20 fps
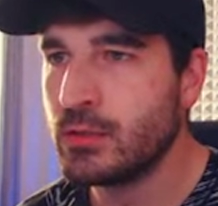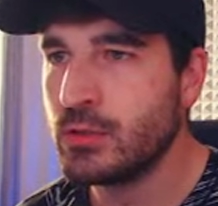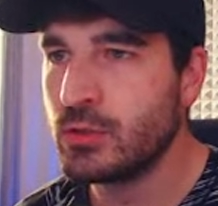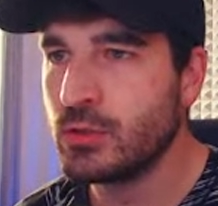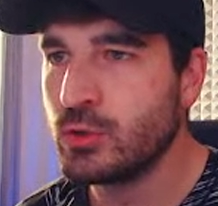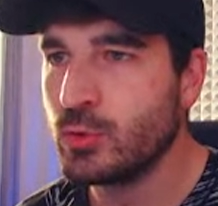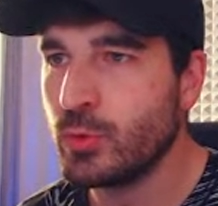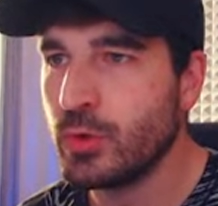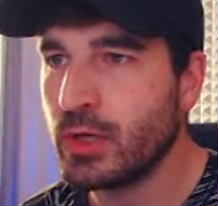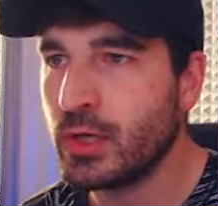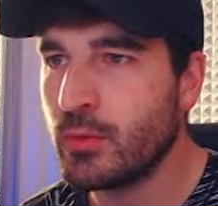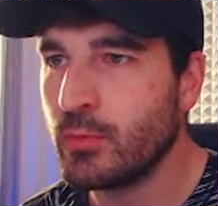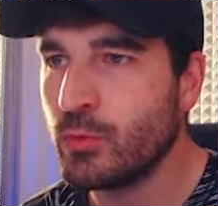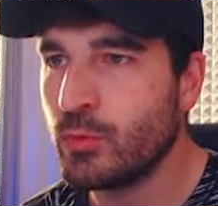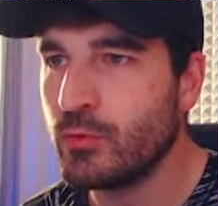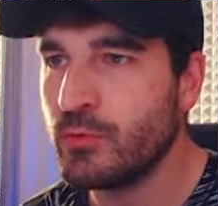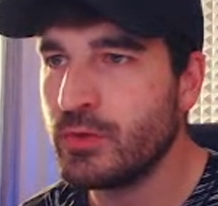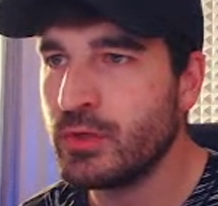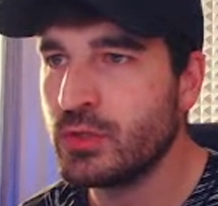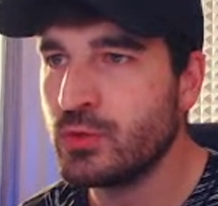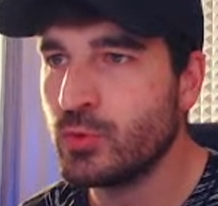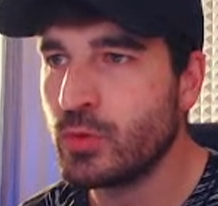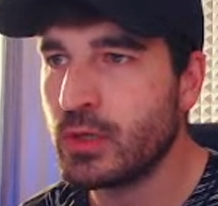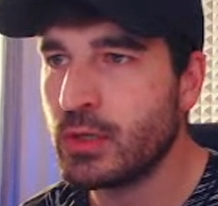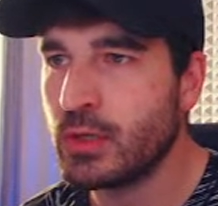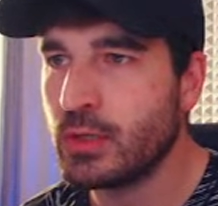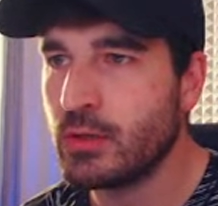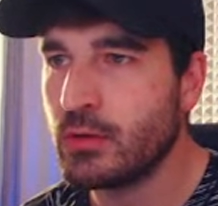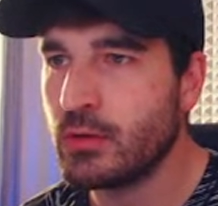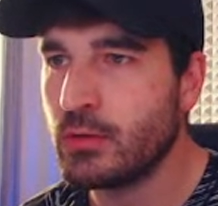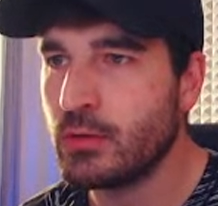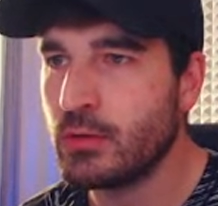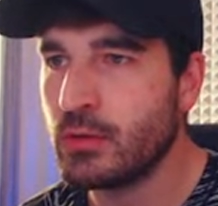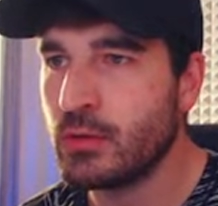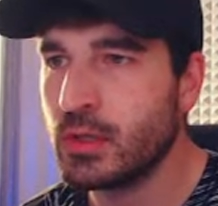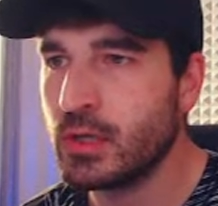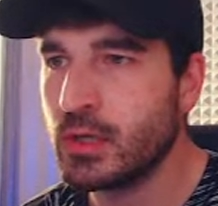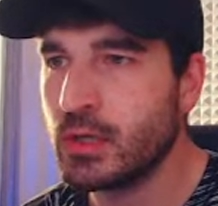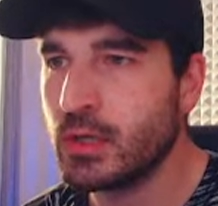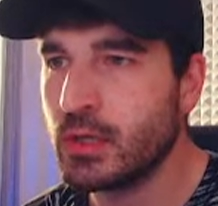So we can move this one a little
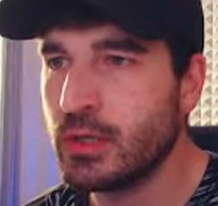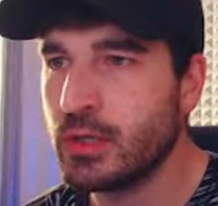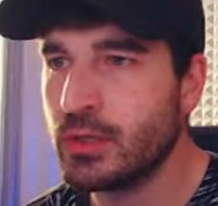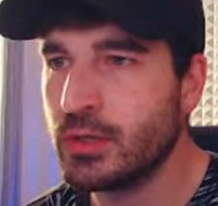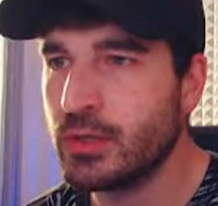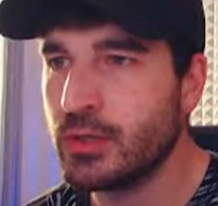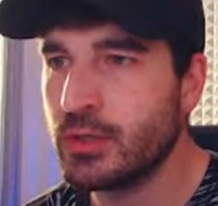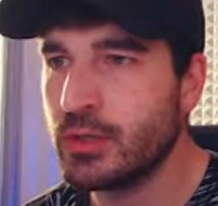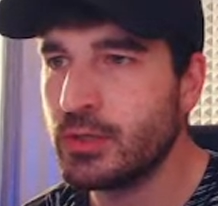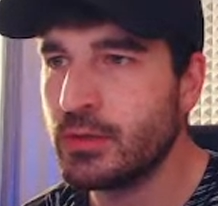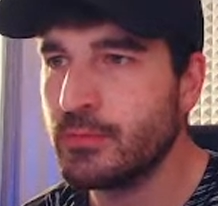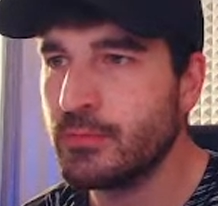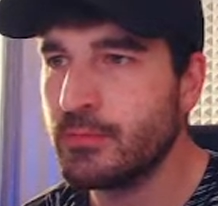higher.